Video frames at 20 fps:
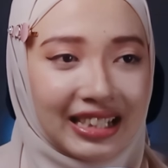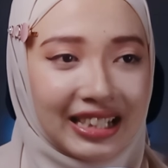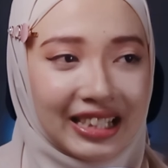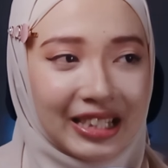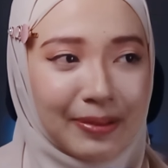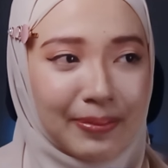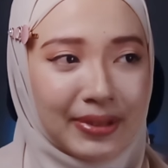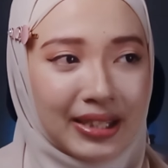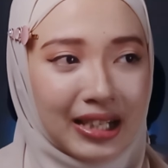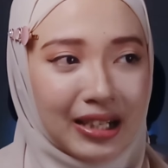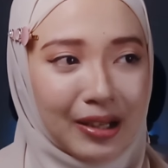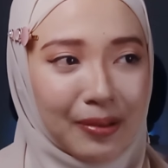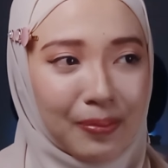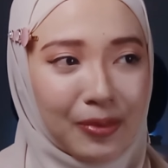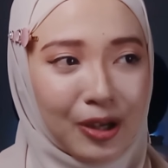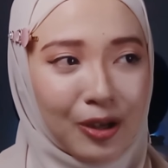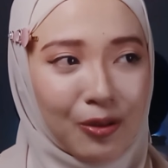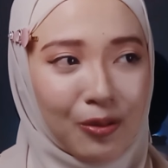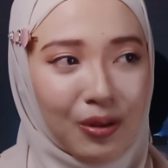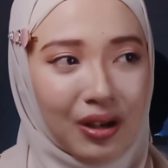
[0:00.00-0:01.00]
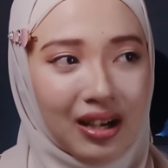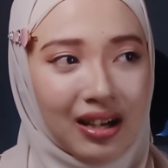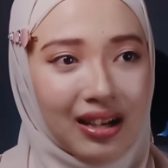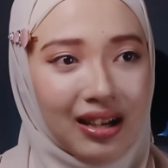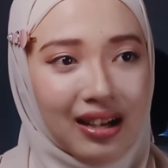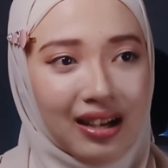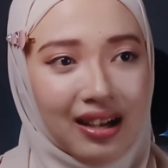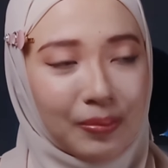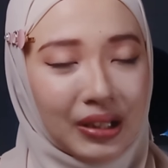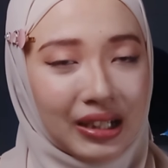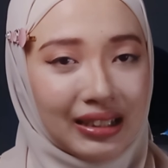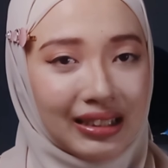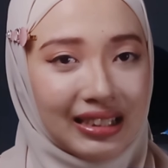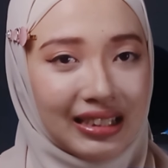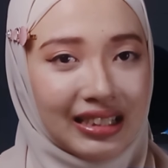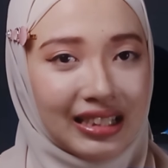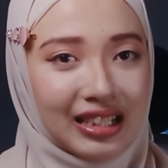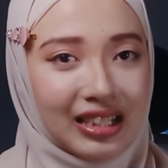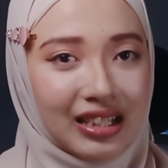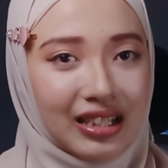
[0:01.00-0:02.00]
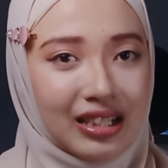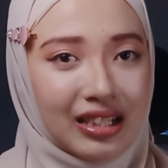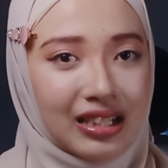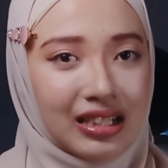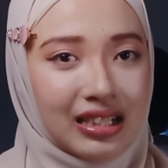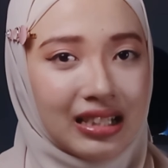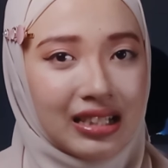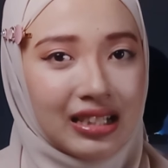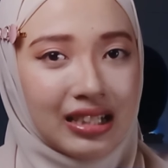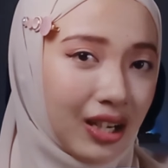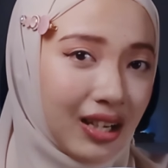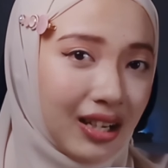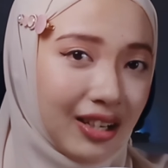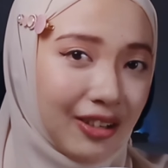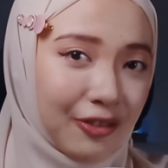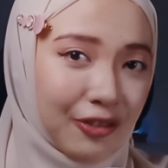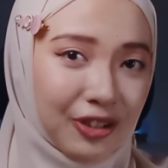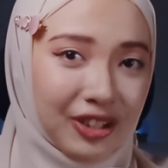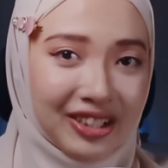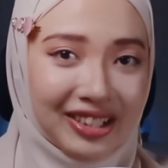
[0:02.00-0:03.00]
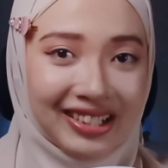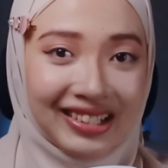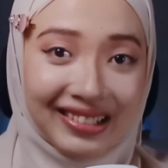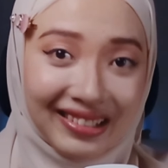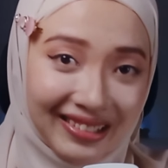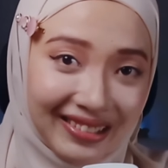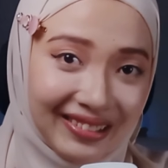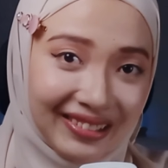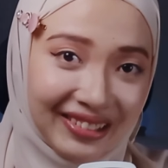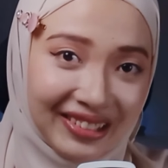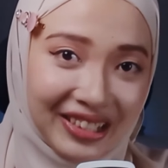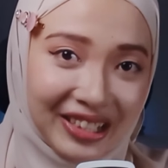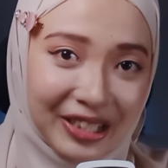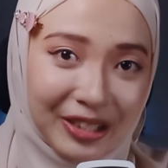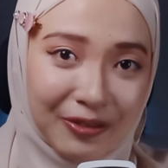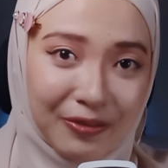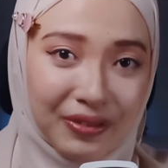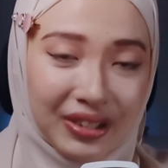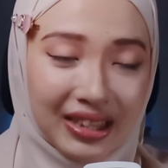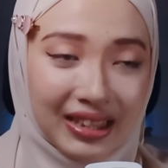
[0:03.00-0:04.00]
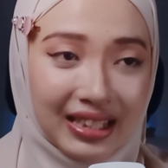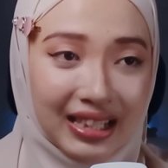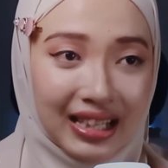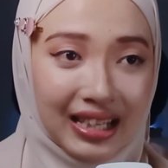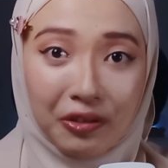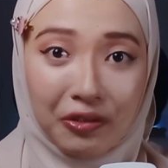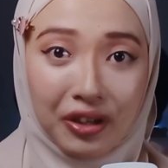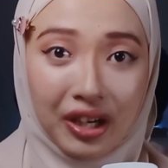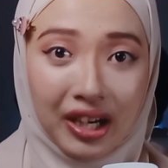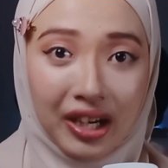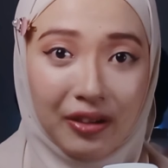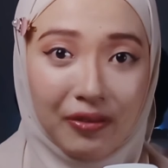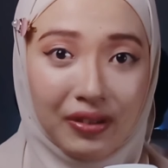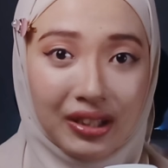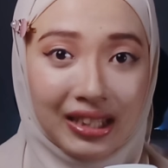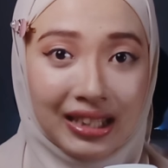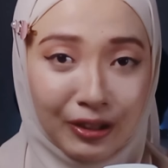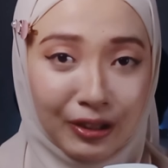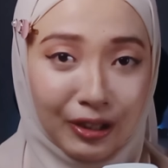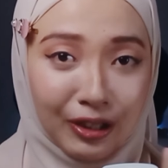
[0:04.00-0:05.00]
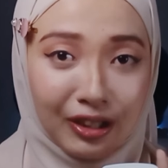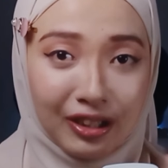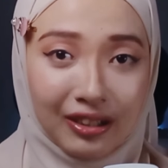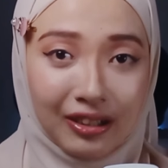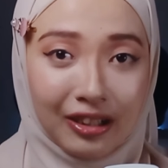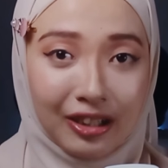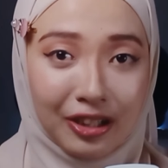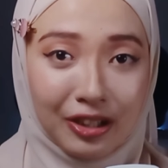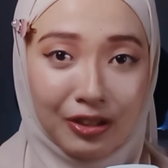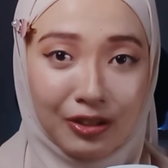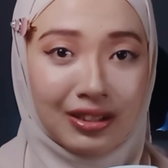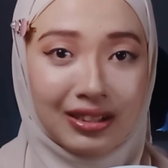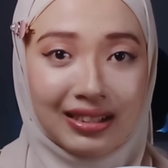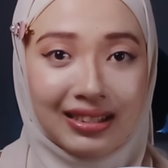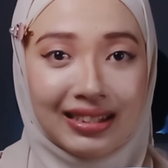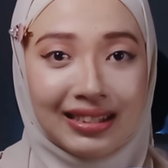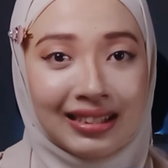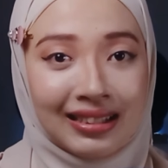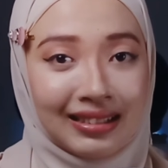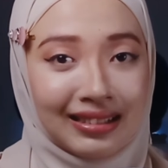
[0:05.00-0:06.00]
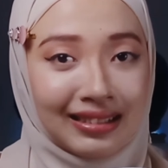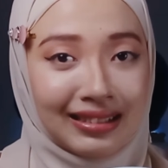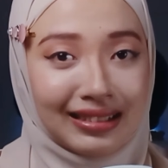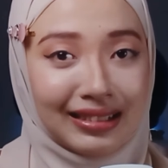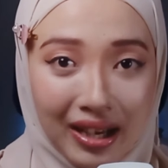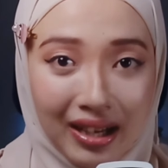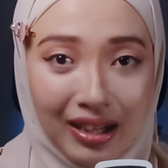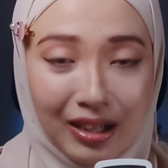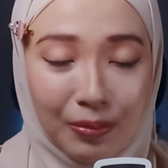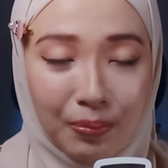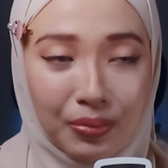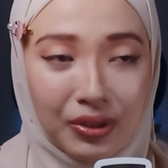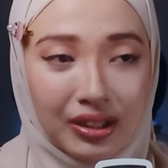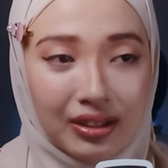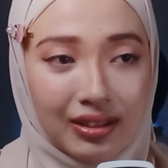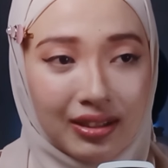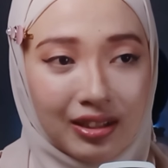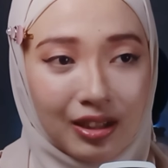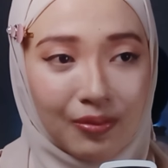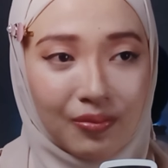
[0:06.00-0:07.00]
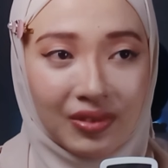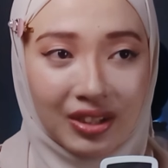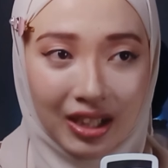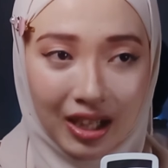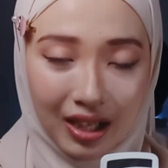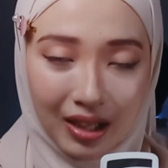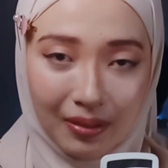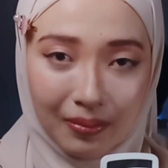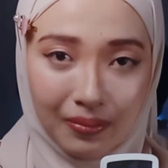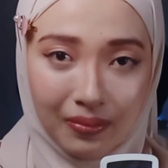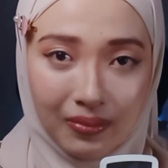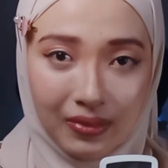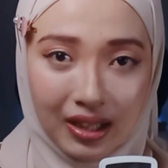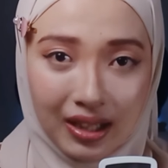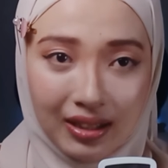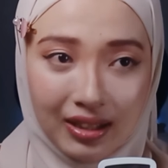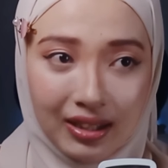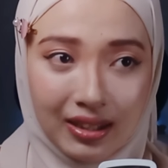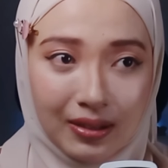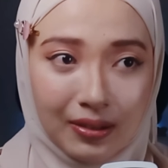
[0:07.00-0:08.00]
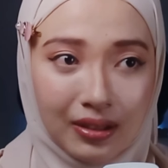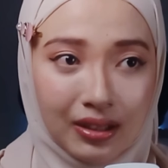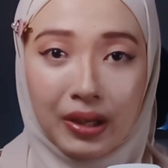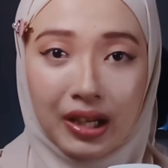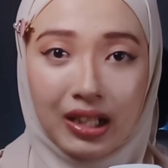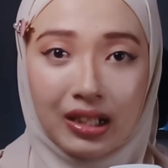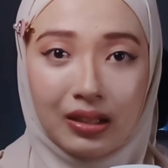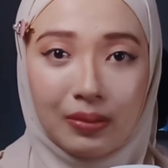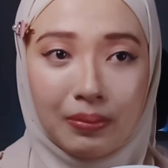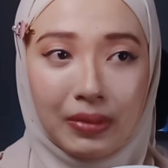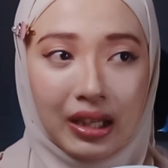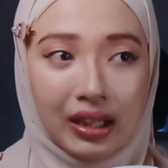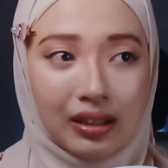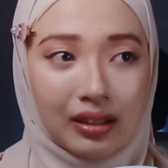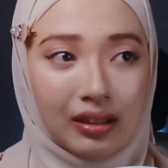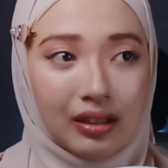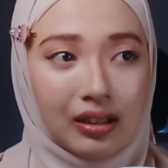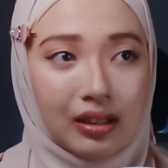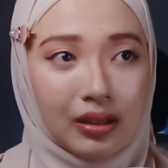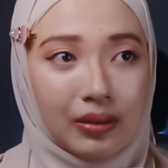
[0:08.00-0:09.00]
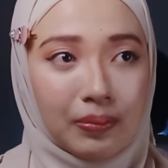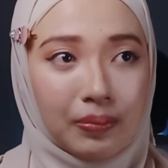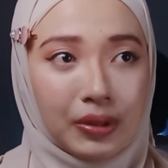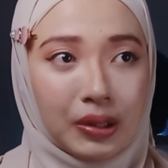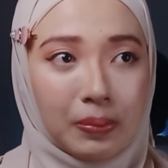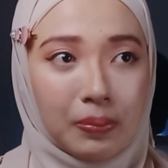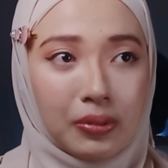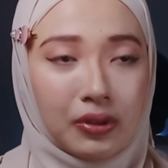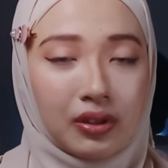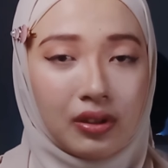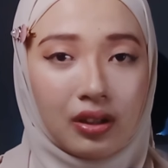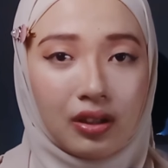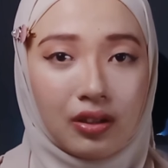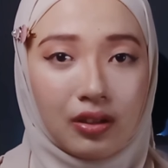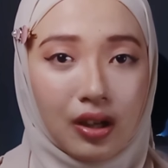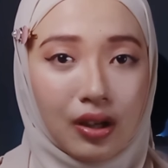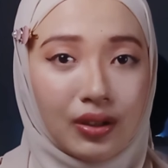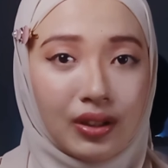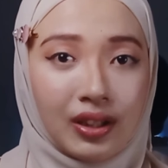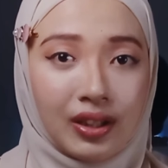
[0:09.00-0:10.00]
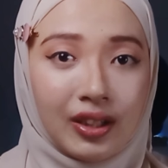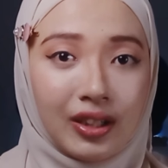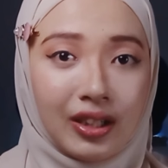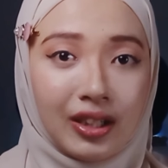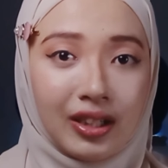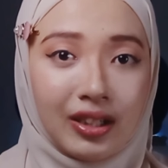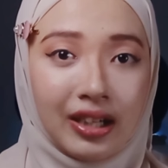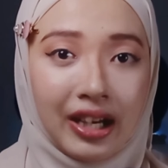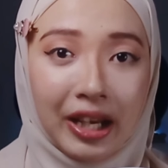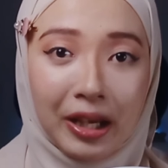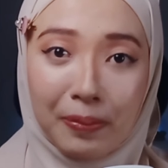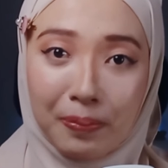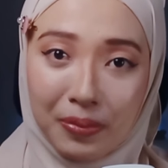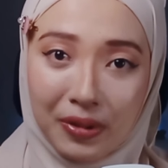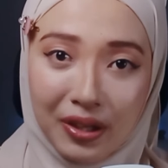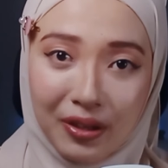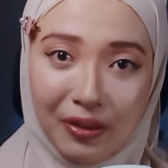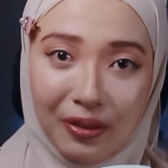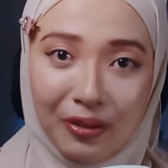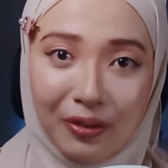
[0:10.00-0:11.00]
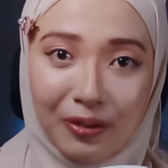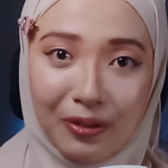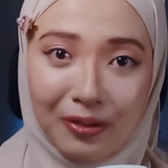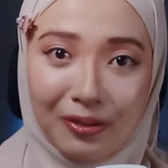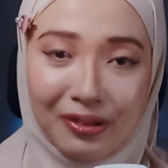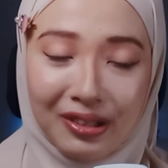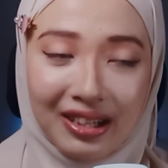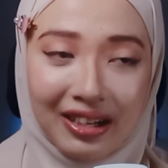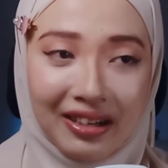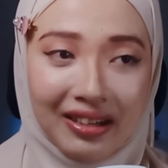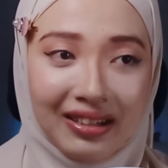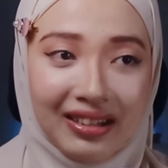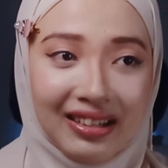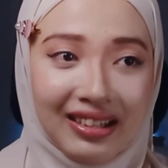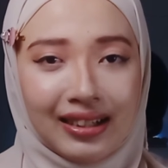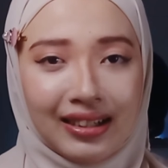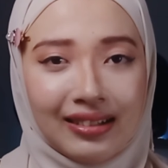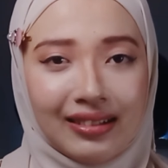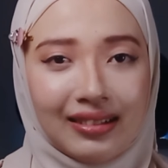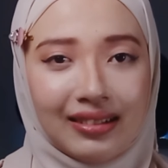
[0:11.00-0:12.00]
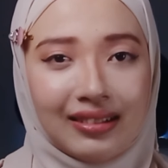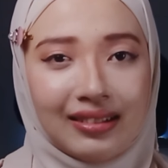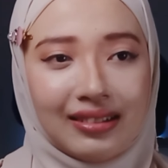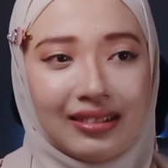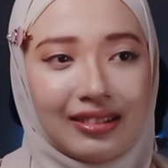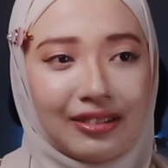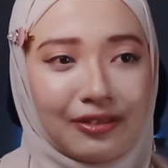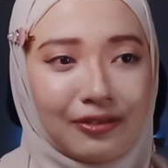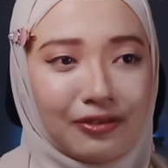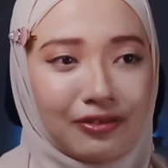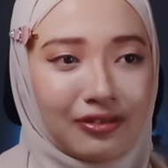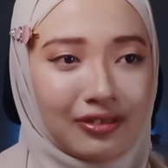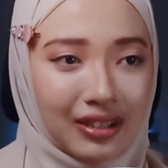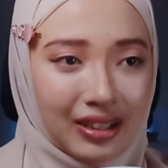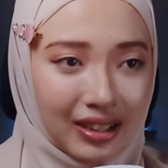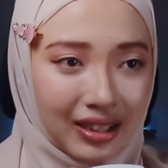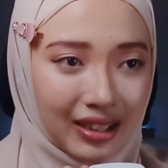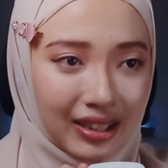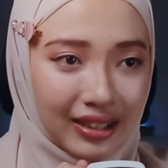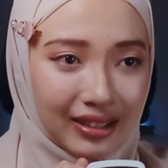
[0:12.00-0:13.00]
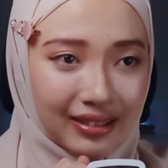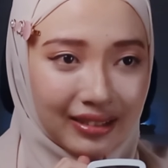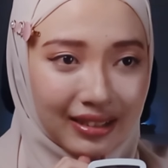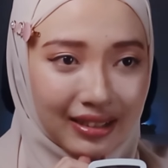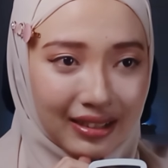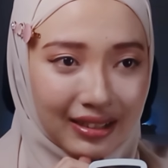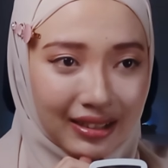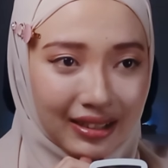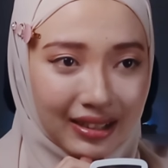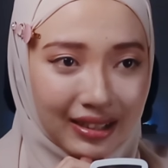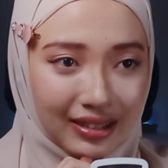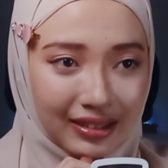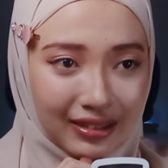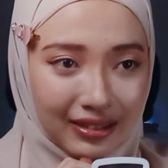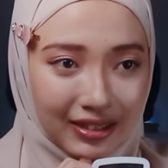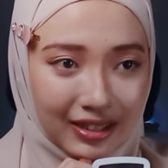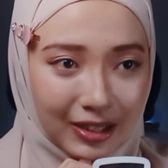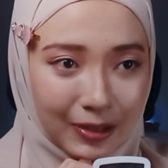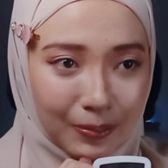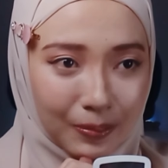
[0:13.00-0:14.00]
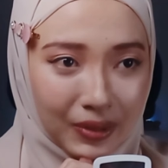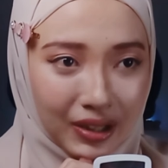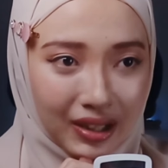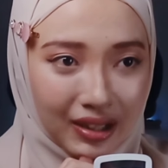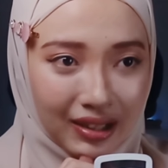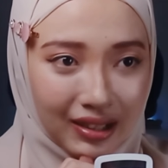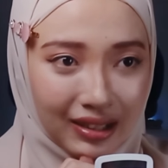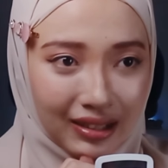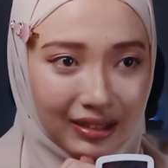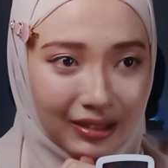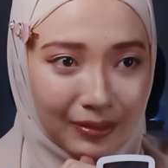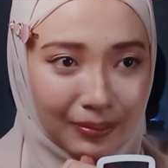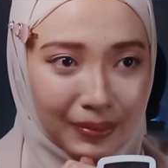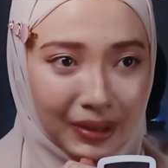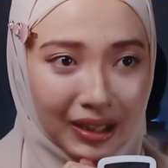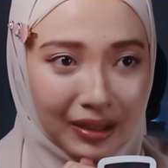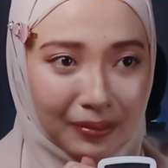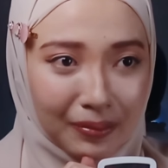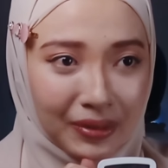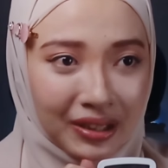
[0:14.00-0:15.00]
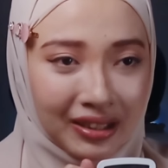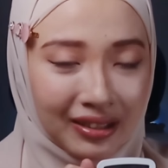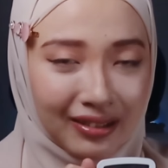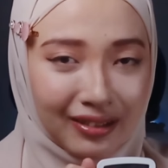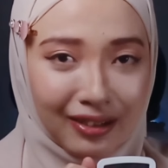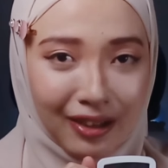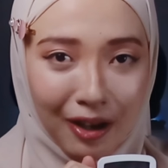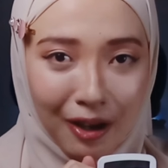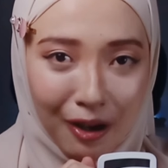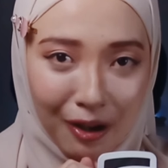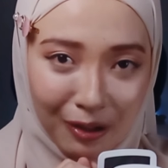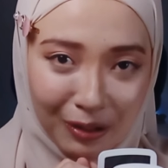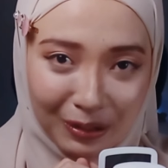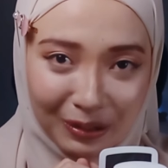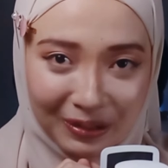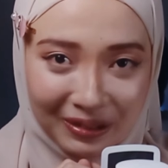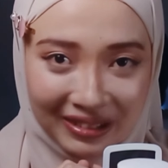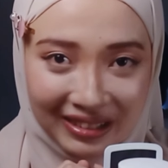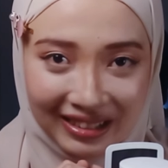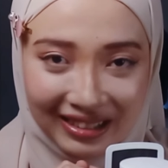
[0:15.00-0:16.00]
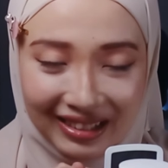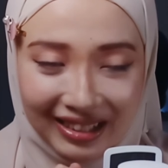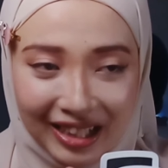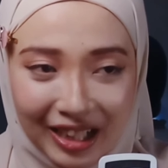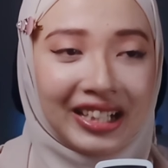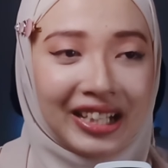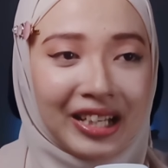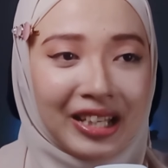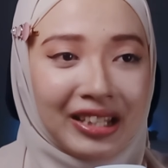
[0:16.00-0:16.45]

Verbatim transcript: Dan kita bisa lihat bahwa partinya fun, ridiculous with Frieren, with her useless spell, but sometimes that spell make people around her happy though. Like I kinda find that spell make me laugh.